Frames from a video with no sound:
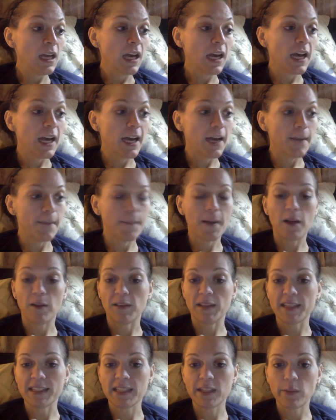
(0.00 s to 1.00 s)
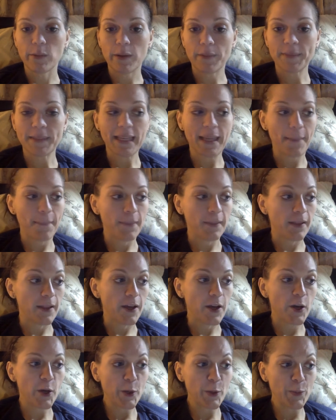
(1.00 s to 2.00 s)
Um, I'll list the website
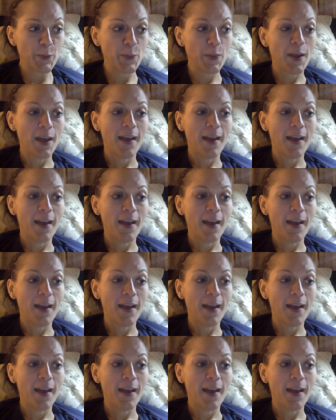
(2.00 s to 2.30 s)
below.